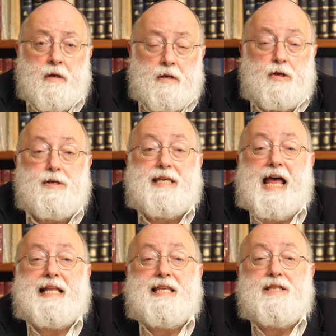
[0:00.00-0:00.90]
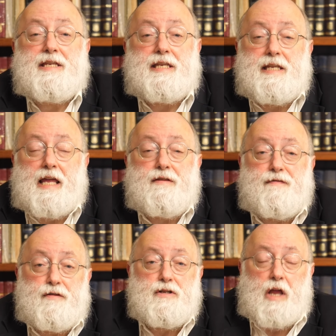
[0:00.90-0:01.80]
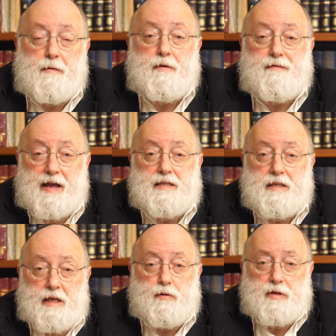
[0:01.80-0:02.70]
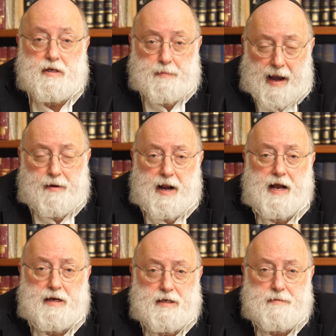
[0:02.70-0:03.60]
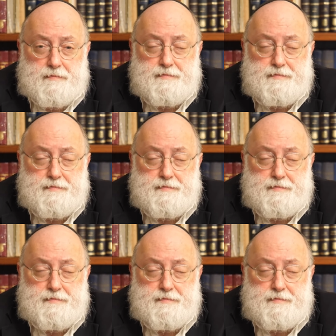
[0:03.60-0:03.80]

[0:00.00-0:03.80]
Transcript: So sadly, this is not the first time we've had to deal with this paradox.